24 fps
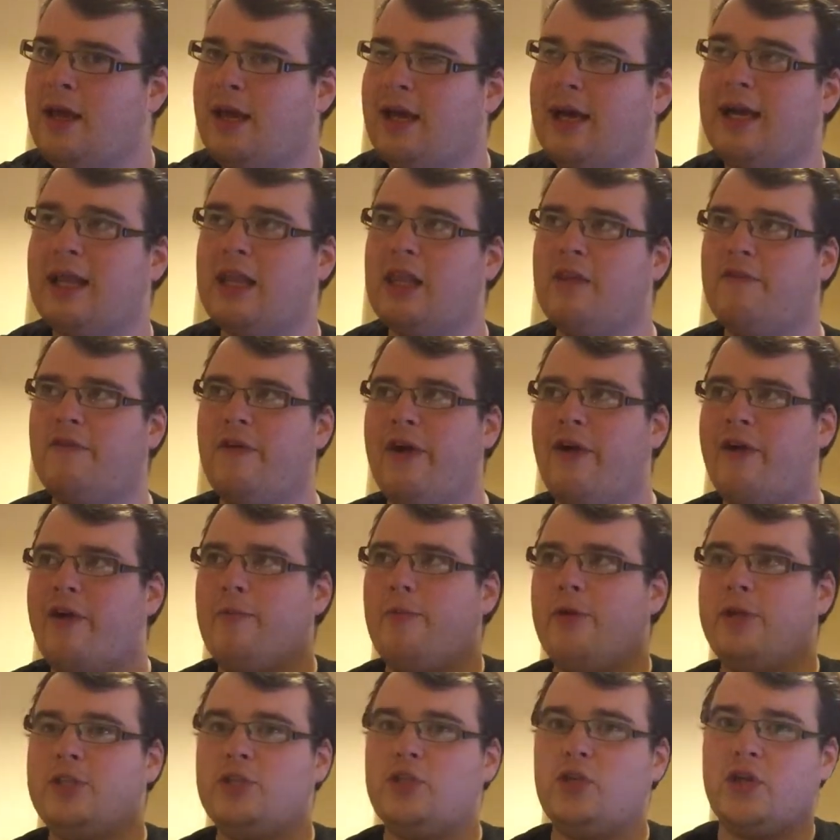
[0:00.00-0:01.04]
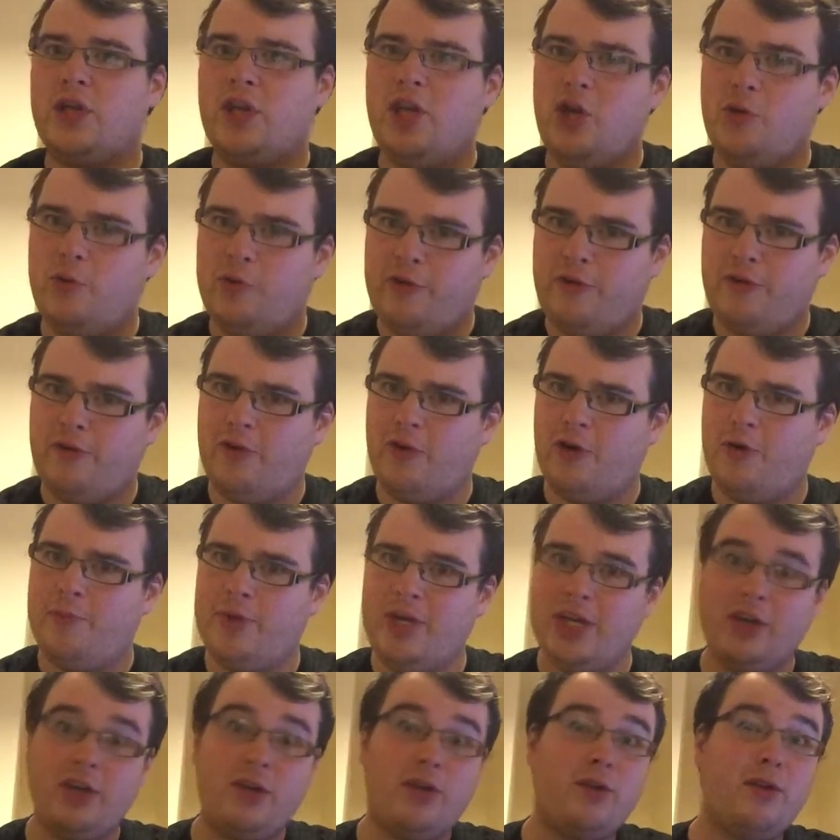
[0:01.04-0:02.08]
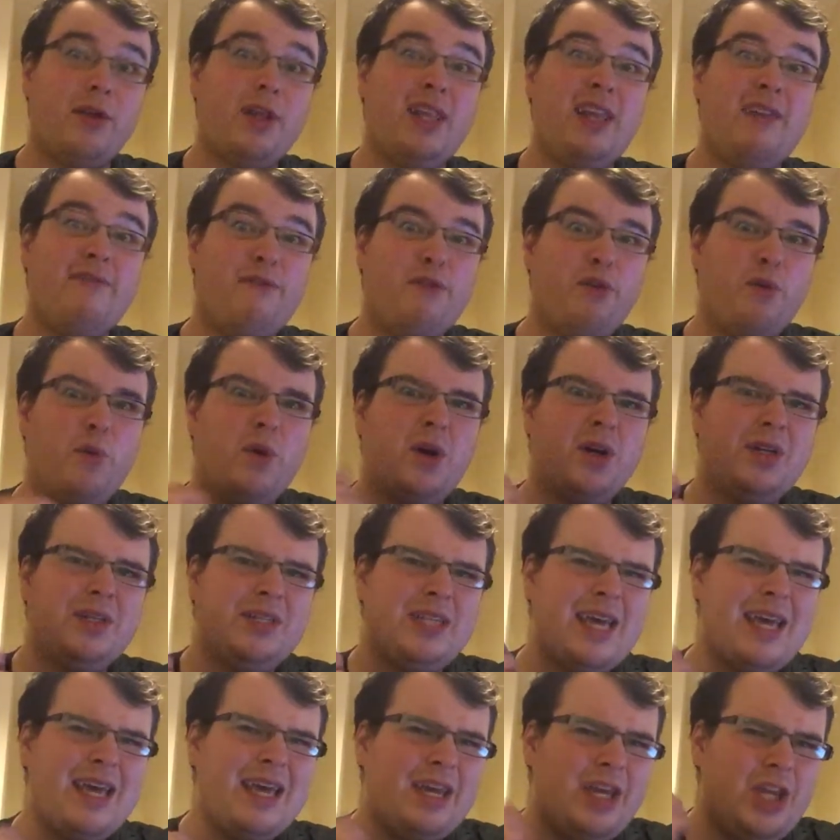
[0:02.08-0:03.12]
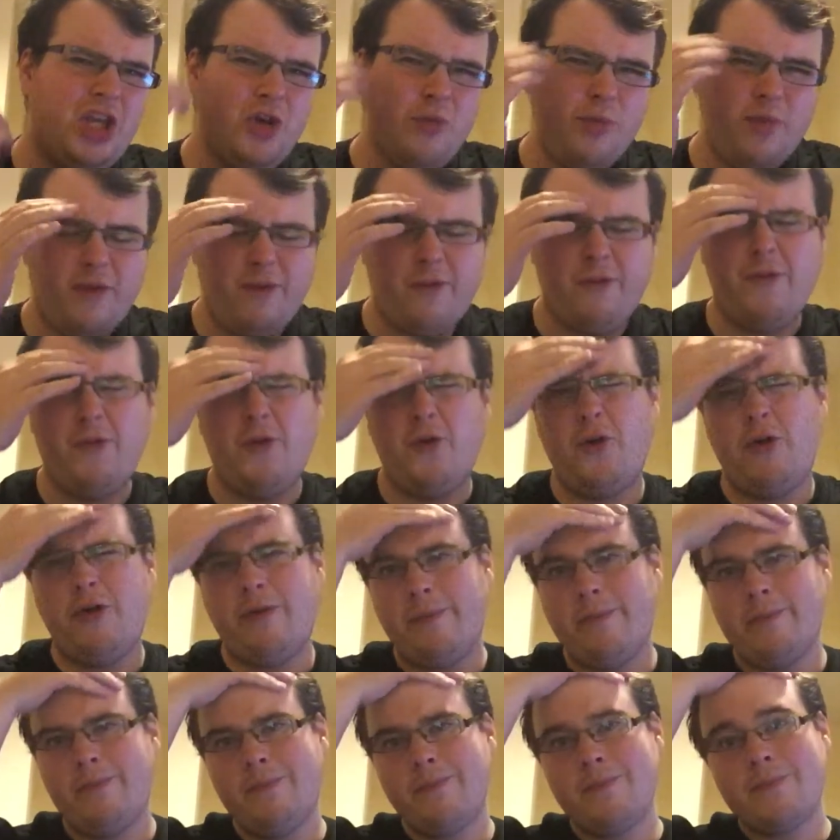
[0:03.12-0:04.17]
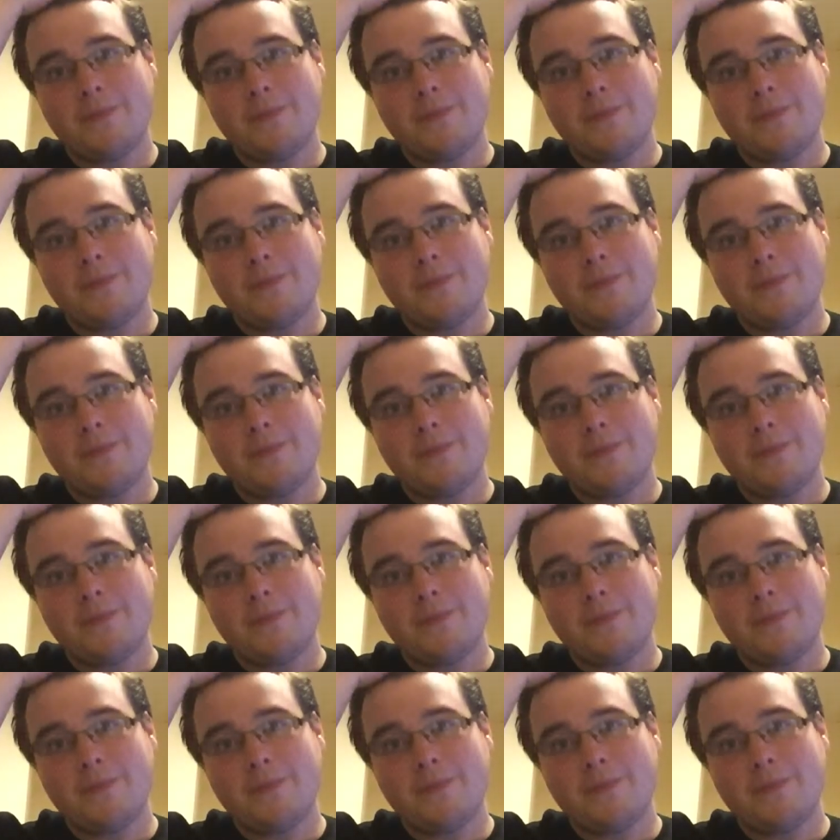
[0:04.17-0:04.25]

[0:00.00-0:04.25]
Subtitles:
and the fairy prince took human form, but he could only live for one day in human form,